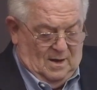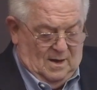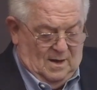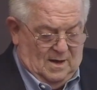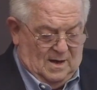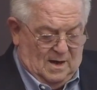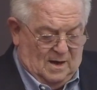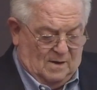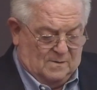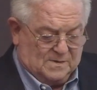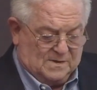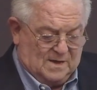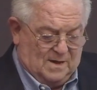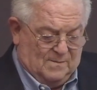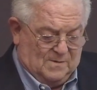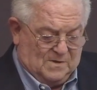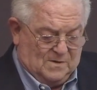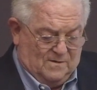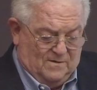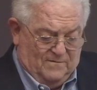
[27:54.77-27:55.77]
It helps
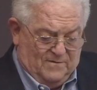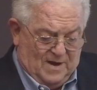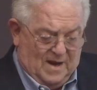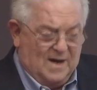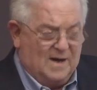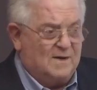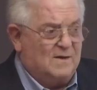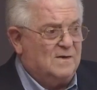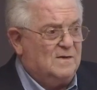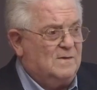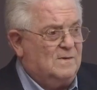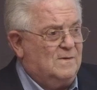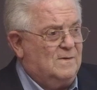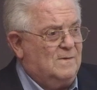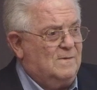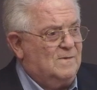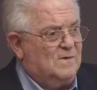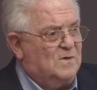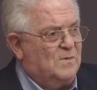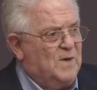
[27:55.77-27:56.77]
them to evade
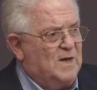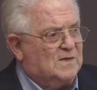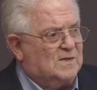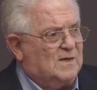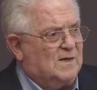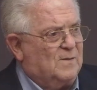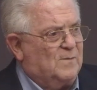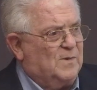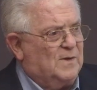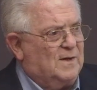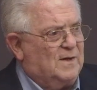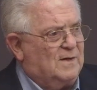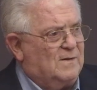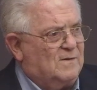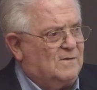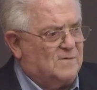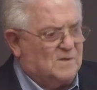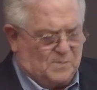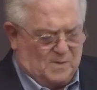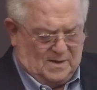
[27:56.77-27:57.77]
domestic
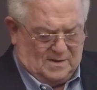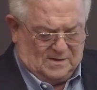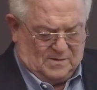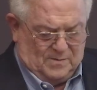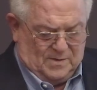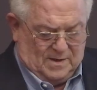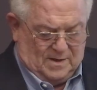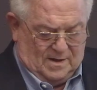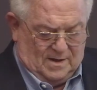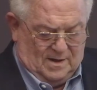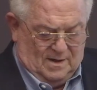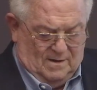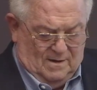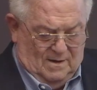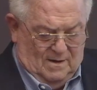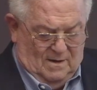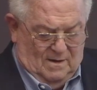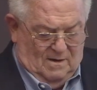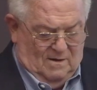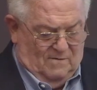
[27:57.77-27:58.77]
political responsibility
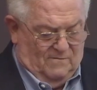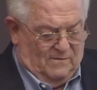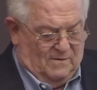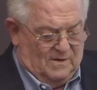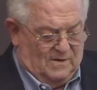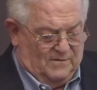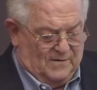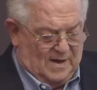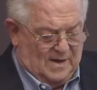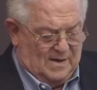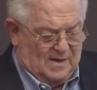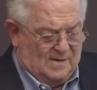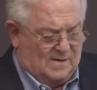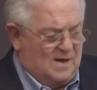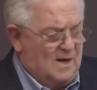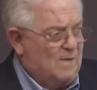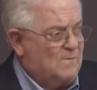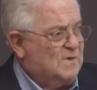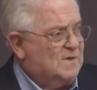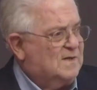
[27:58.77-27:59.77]
for defending
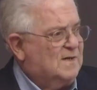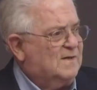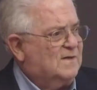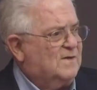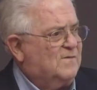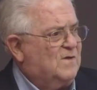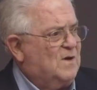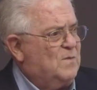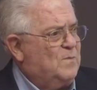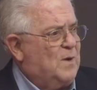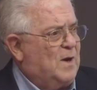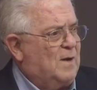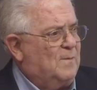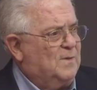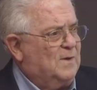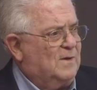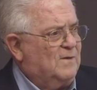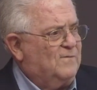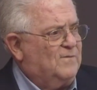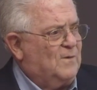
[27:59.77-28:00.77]
the embassies of
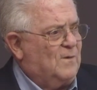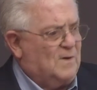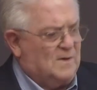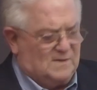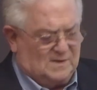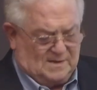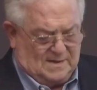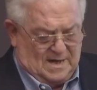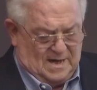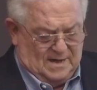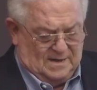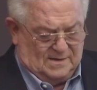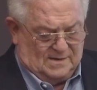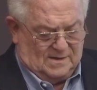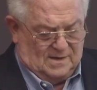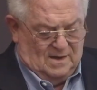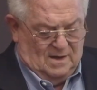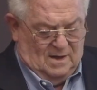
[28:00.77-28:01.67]
unpopular foreign states